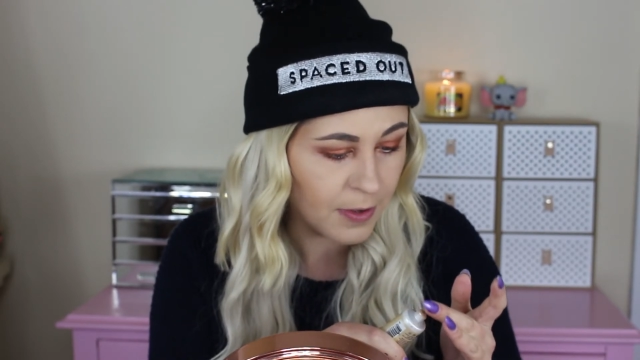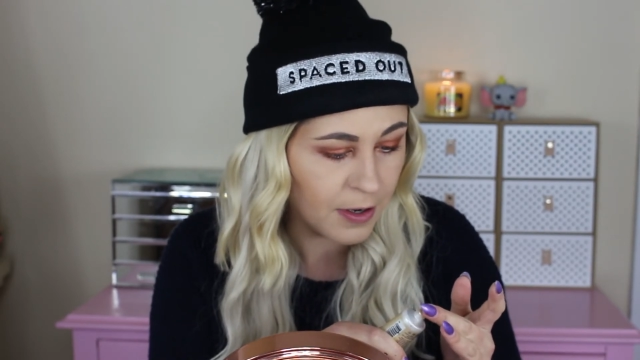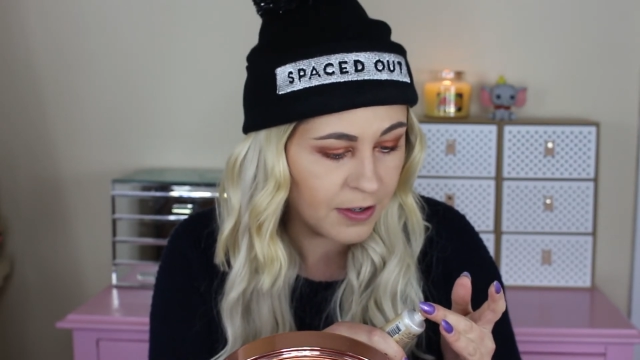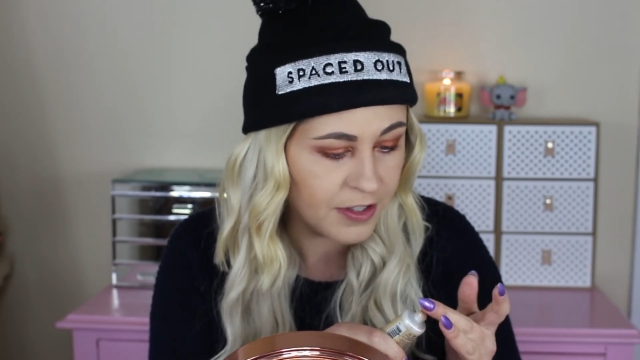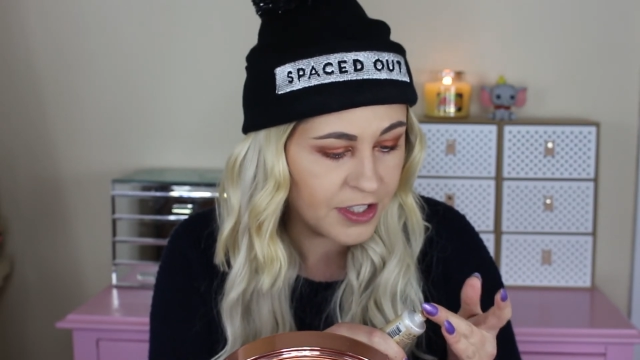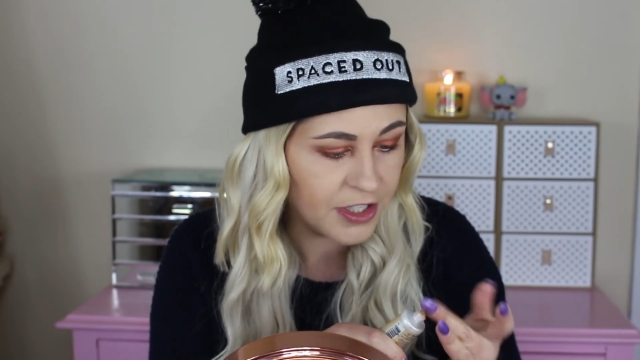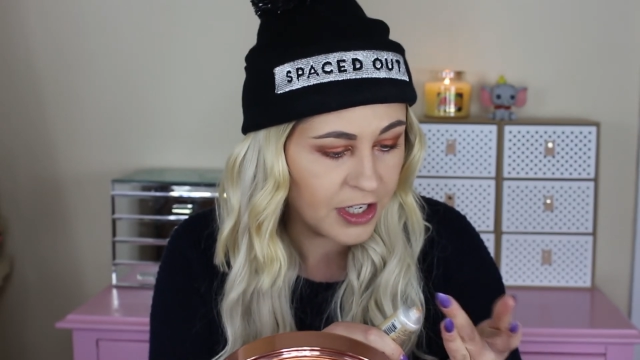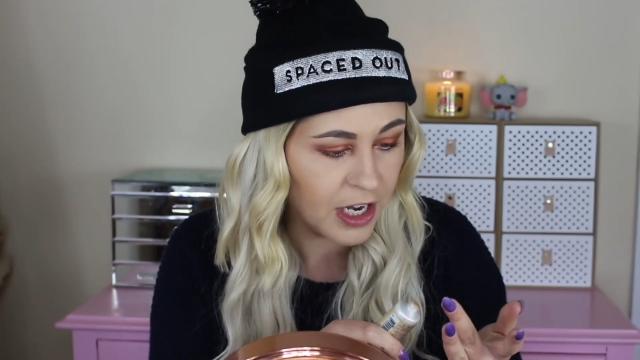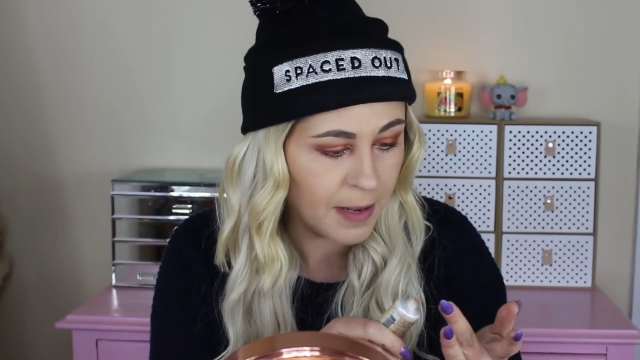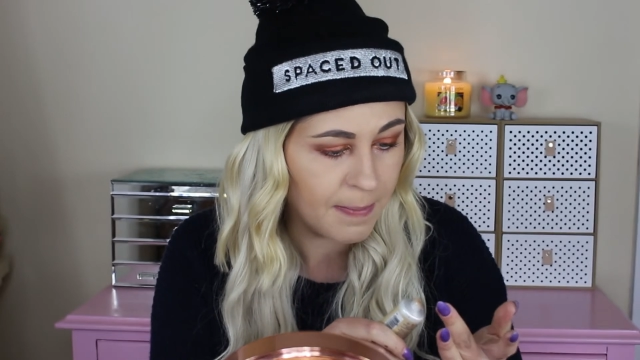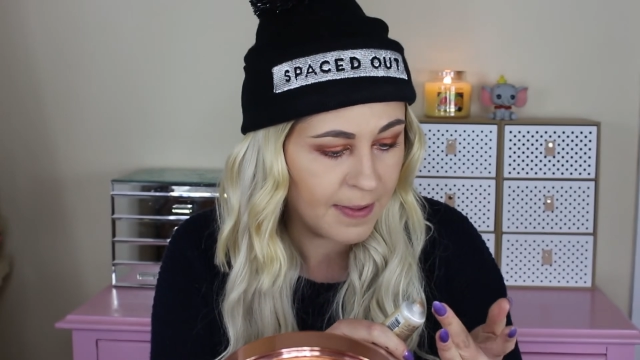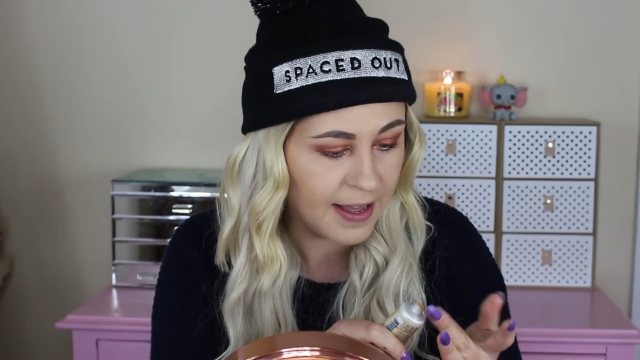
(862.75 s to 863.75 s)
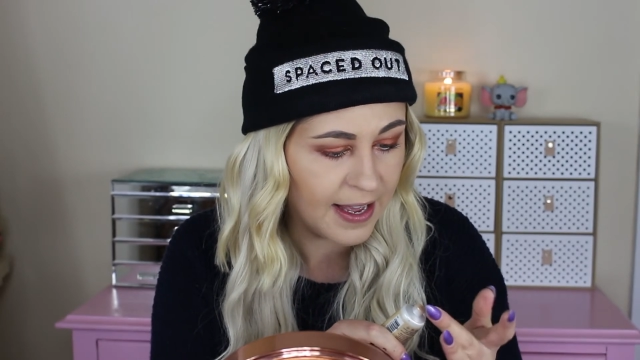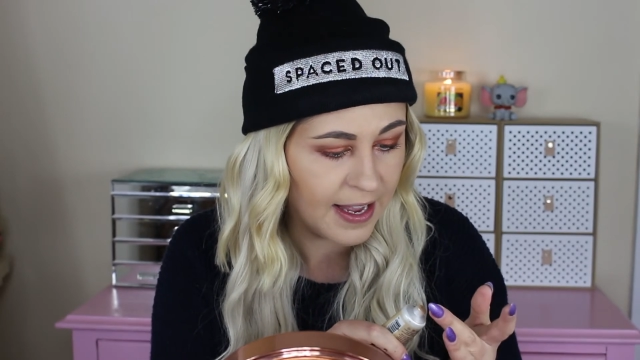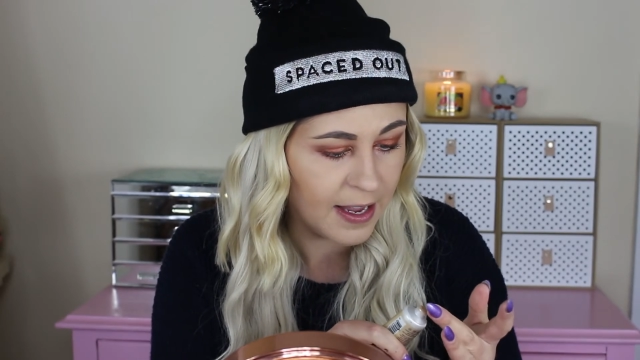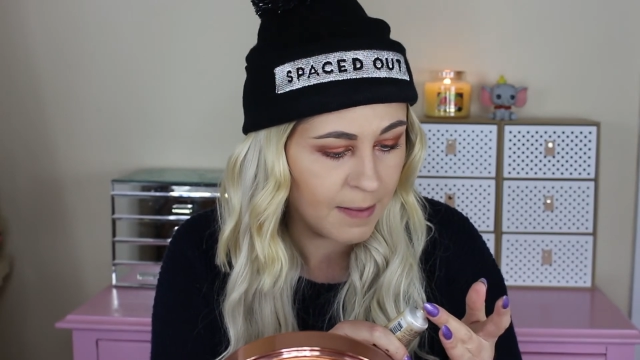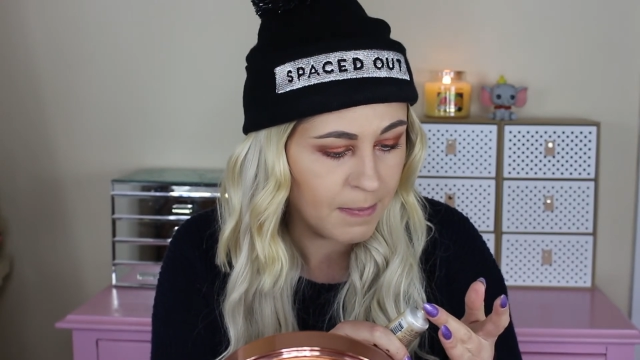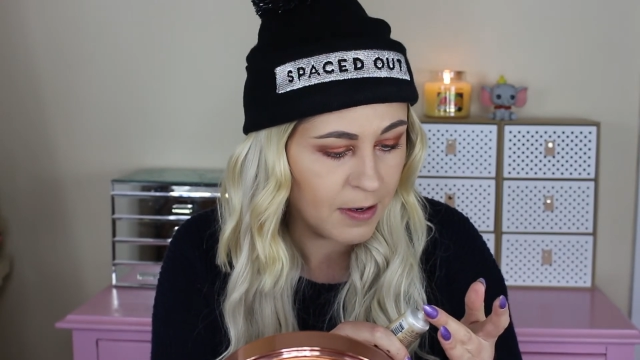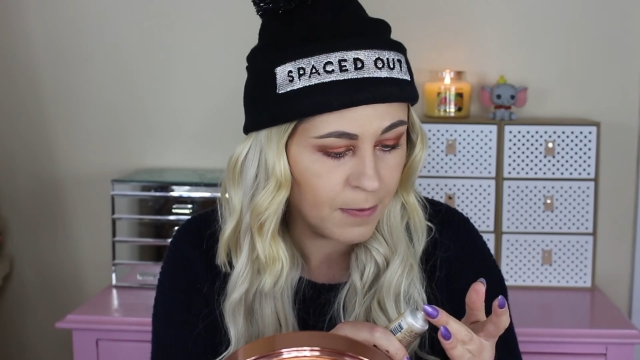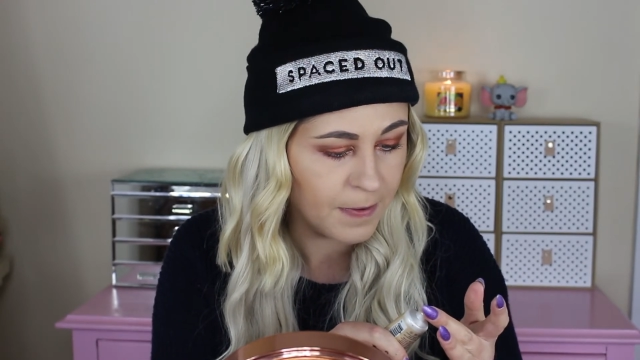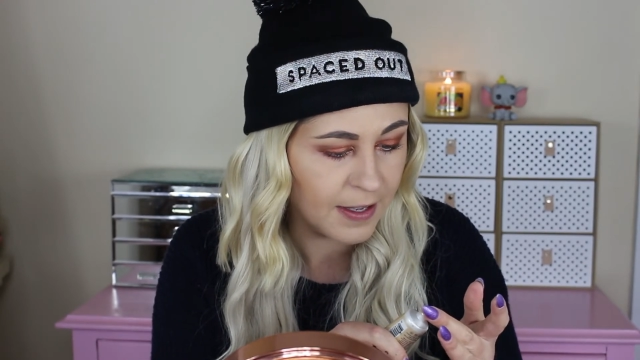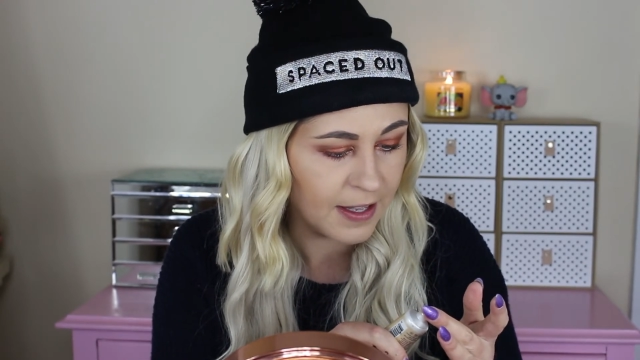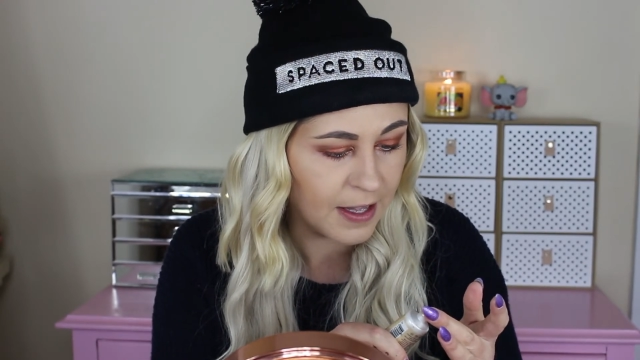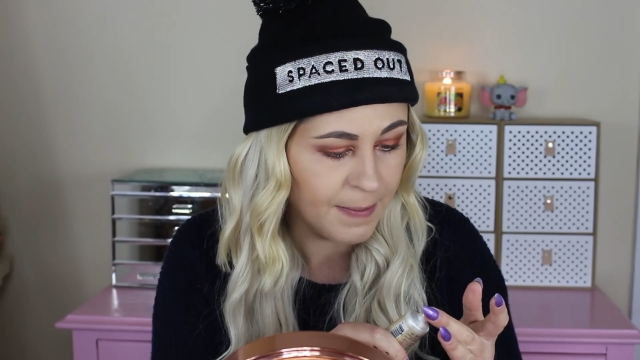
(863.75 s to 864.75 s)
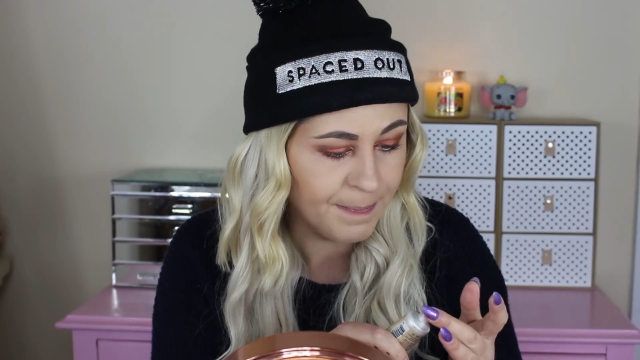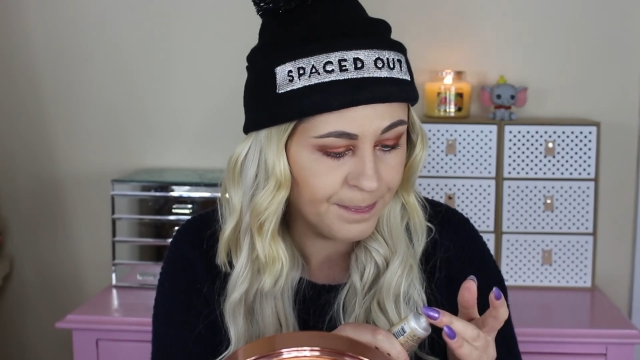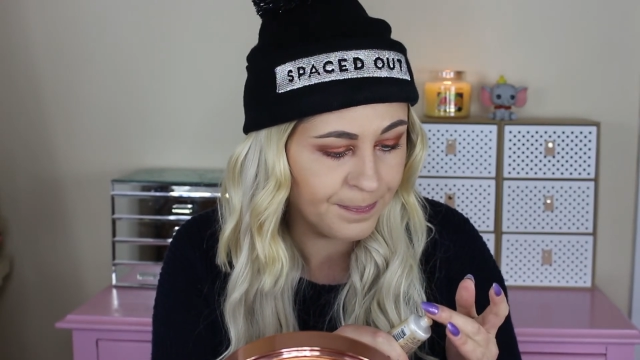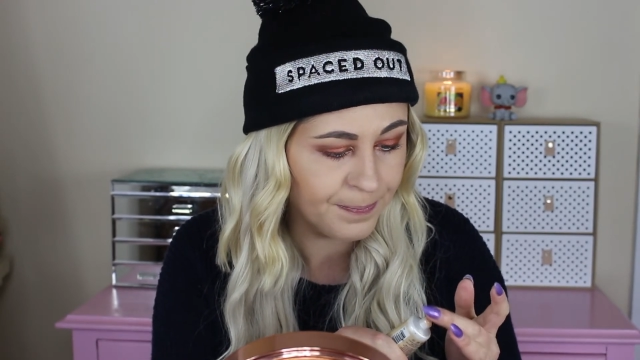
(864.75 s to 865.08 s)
onto my middle finger,